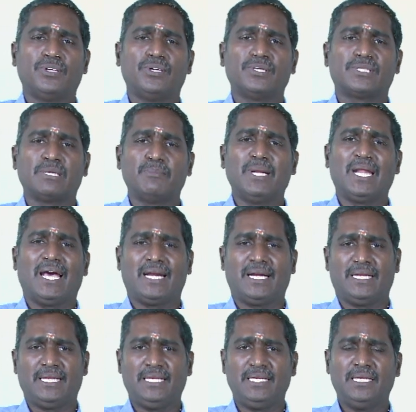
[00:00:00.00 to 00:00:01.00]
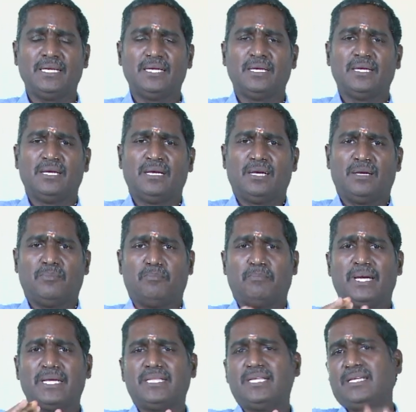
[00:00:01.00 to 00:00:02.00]
similarity
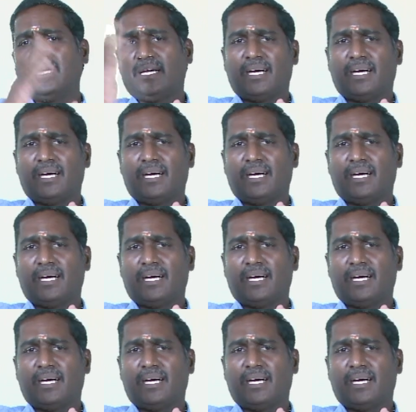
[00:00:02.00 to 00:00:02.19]
by the